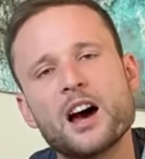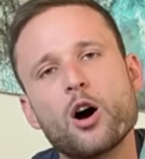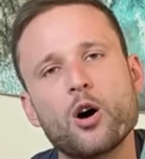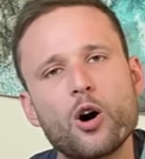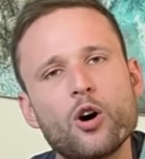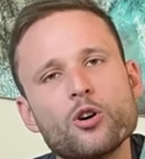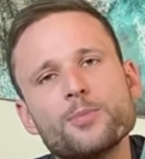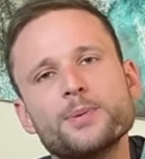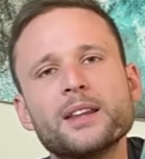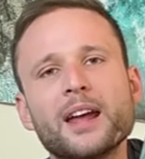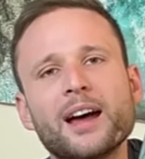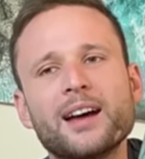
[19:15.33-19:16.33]
I hope
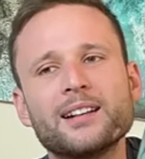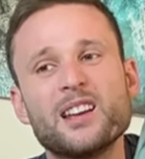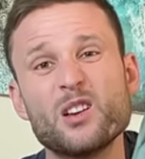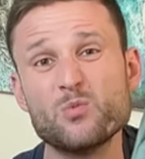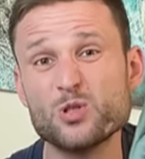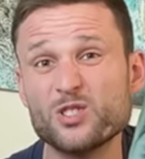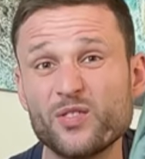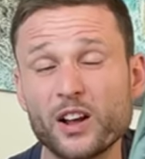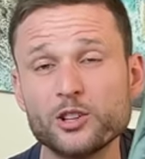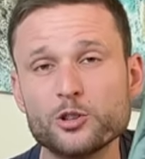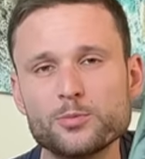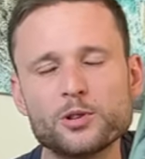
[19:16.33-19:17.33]
that it was
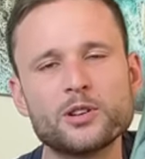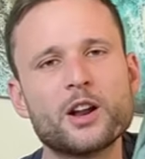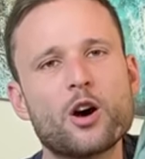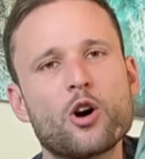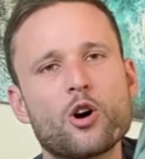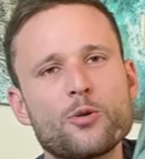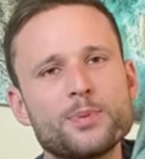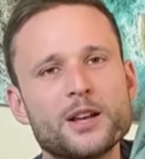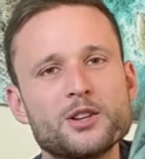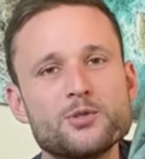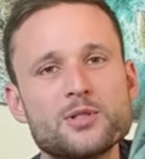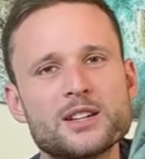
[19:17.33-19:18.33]
valuable and I hope
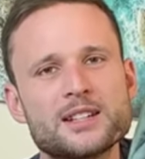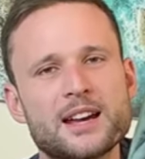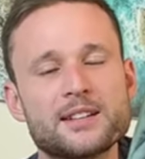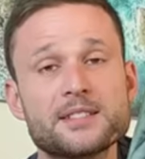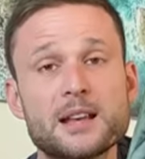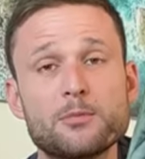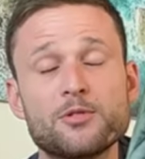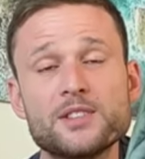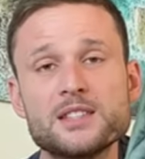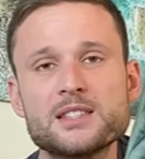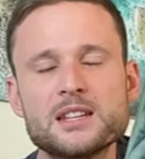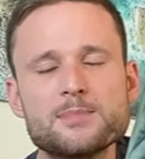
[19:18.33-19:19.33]
that you can take some of
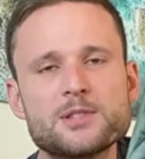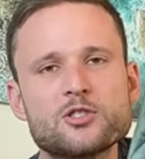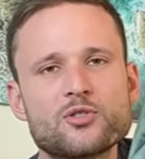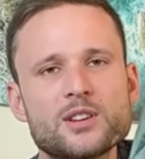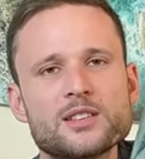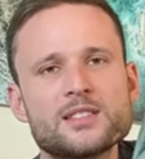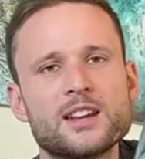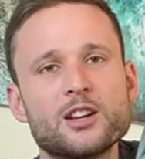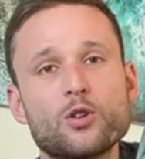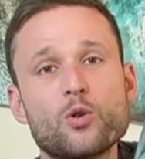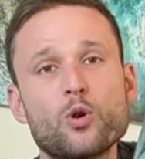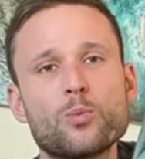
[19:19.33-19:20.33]
these tips and tricks and
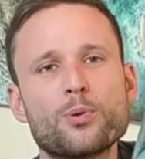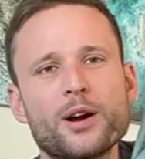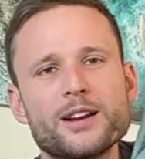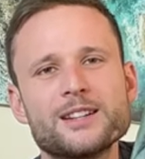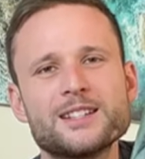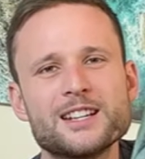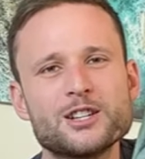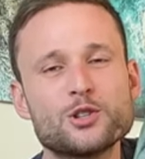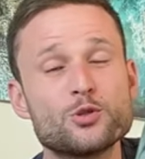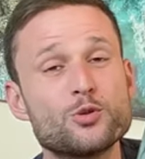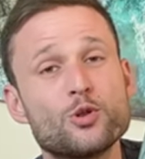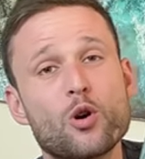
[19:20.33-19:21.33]
incorporate it
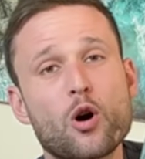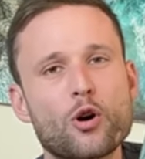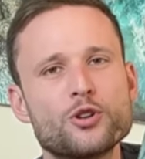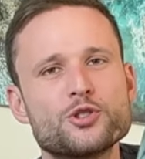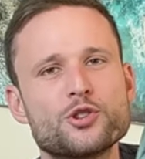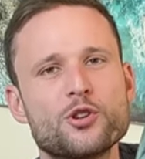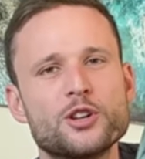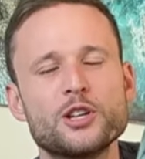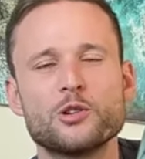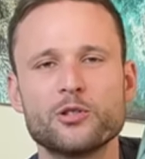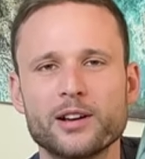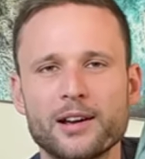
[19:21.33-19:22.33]
into your own journey
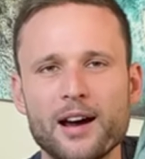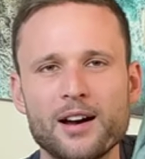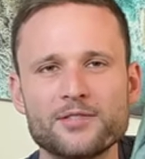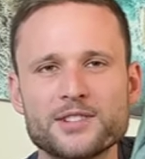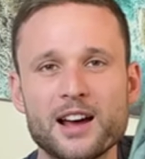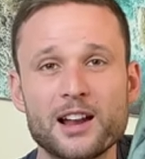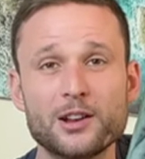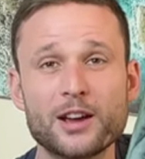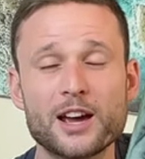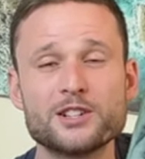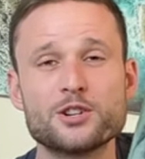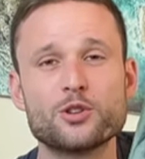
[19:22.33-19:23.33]
looking after
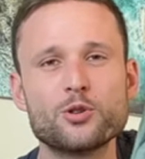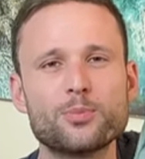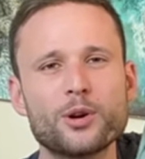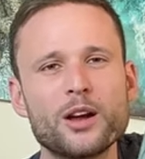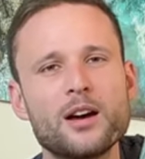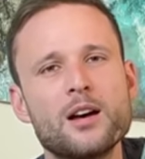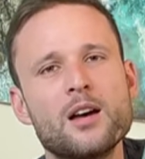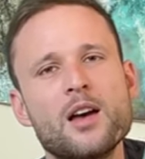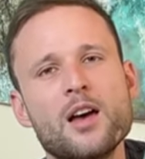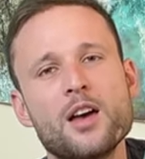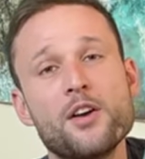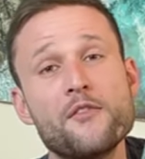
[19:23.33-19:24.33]
Alocasia Cuprea.
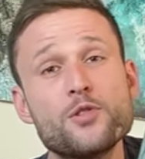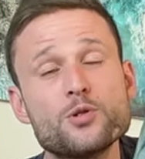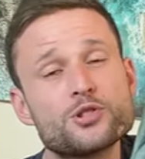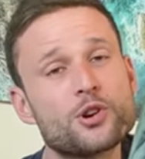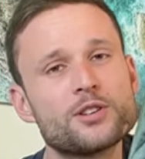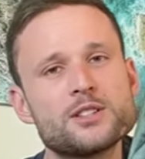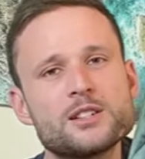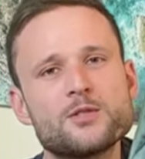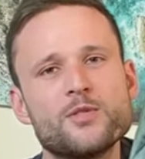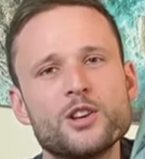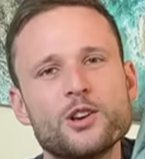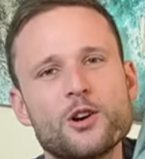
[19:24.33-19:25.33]
If you enjoyed this
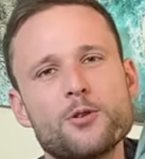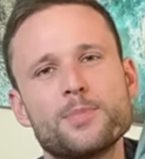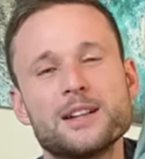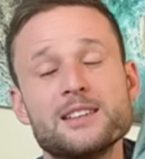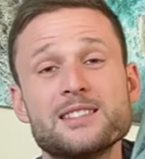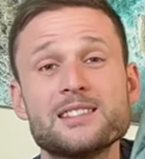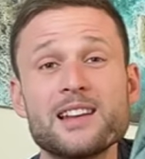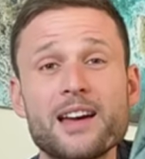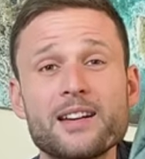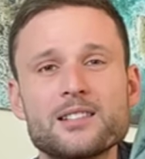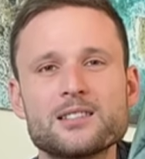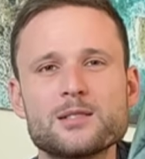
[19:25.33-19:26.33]
video, please
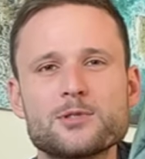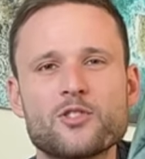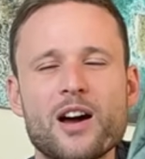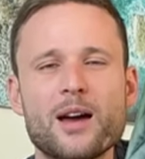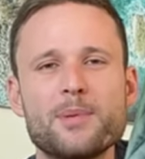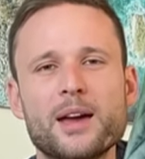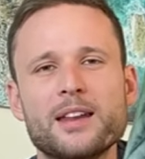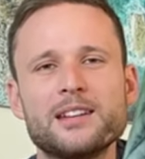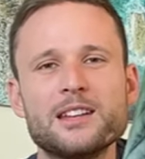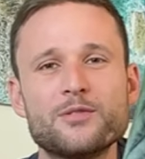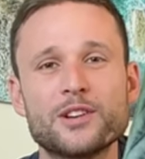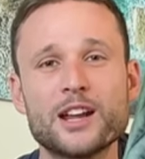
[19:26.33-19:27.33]
like, subscribe and
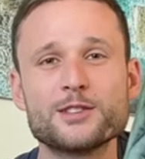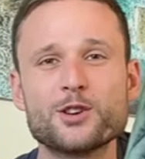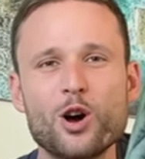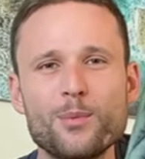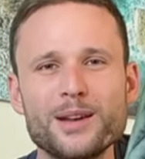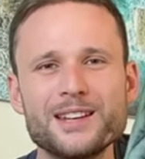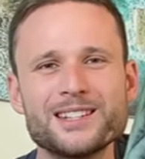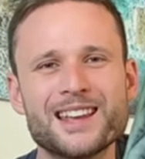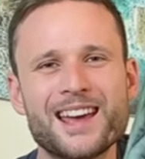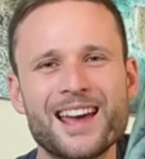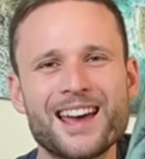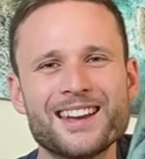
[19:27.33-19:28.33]
leave a nice comment,
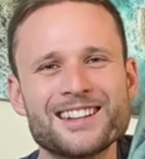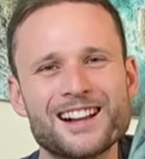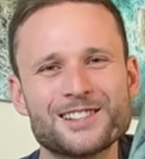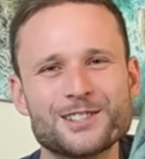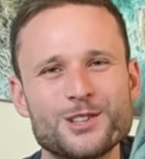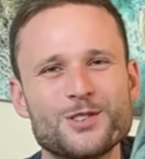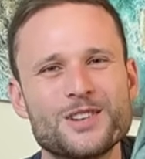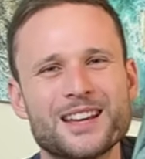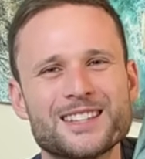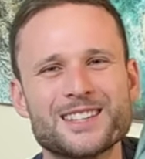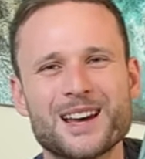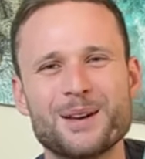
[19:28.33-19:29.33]
and I'll see you
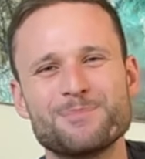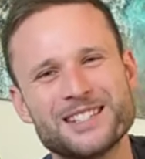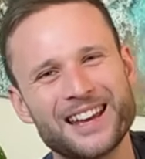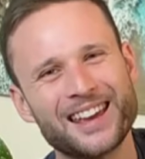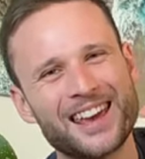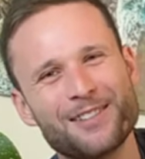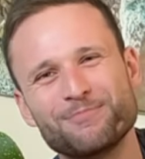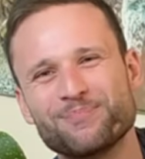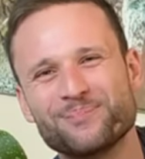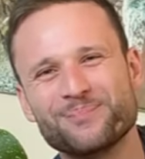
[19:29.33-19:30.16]
next time. Take care.